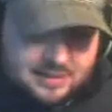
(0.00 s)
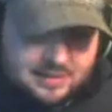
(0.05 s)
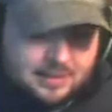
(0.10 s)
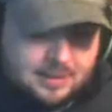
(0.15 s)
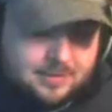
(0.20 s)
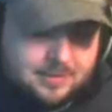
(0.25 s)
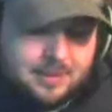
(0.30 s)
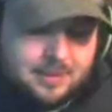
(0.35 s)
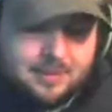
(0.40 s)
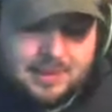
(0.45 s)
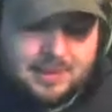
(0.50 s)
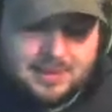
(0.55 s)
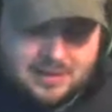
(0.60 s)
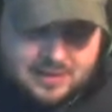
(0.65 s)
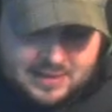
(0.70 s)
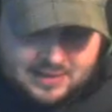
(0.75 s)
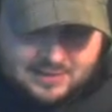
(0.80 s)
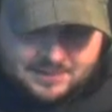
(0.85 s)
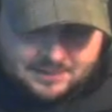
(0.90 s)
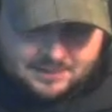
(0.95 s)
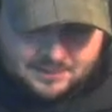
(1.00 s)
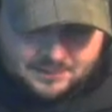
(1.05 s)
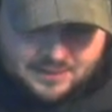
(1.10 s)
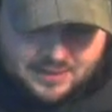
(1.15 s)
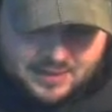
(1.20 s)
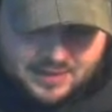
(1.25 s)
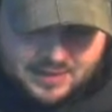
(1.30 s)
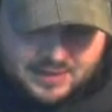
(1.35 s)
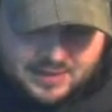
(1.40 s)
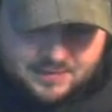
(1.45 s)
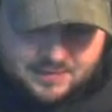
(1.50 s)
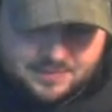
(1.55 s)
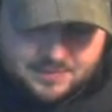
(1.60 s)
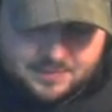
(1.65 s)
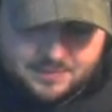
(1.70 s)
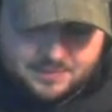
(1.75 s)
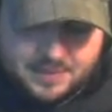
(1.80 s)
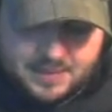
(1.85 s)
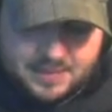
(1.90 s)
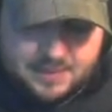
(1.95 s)
it a little bit better now.
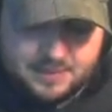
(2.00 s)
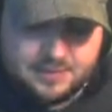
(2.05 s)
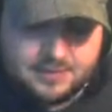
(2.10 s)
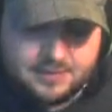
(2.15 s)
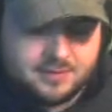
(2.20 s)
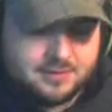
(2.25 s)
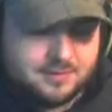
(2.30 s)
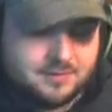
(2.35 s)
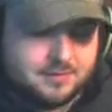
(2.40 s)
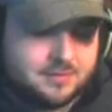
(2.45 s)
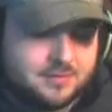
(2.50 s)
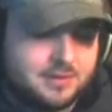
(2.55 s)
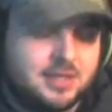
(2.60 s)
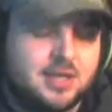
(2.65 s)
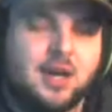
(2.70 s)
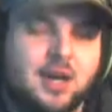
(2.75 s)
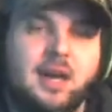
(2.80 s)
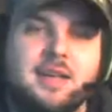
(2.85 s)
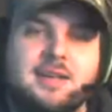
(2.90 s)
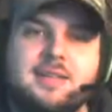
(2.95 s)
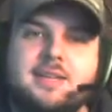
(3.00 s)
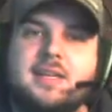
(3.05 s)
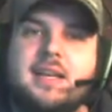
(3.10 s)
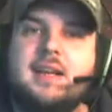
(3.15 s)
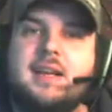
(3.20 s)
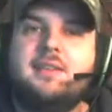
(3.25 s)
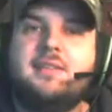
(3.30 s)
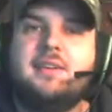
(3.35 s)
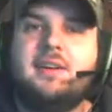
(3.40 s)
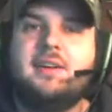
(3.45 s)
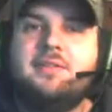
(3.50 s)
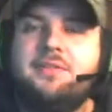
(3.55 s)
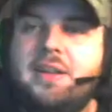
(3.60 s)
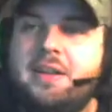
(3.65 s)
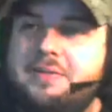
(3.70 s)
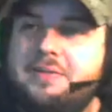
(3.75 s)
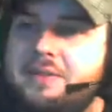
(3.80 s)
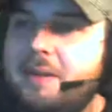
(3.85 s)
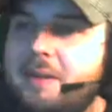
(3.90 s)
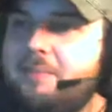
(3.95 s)
My cotton's kind of all
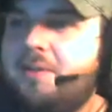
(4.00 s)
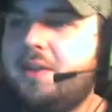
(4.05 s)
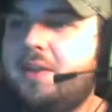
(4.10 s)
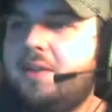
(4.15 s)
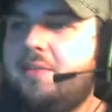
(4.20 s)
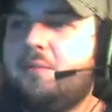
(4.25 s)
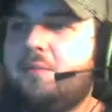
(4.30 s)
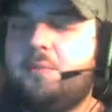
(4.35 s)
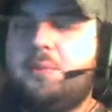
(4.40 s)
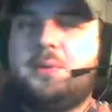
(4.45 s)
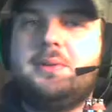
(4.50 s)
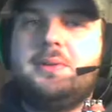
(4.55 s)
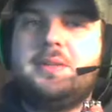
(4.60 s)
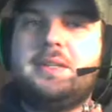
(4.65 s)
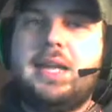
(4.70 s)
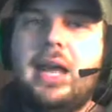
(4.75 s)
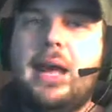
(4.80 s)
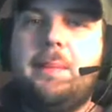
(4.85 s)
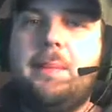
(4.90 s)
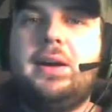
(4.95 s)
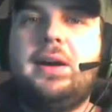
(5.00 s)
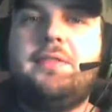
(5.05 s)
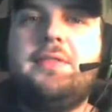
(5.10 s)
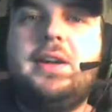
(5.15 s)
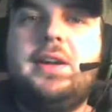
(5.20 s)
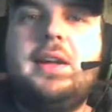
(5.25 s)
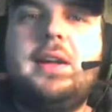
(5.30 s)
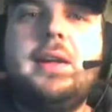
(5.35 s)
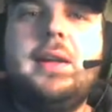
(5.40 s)
fluffed up funny from pulling the cap off.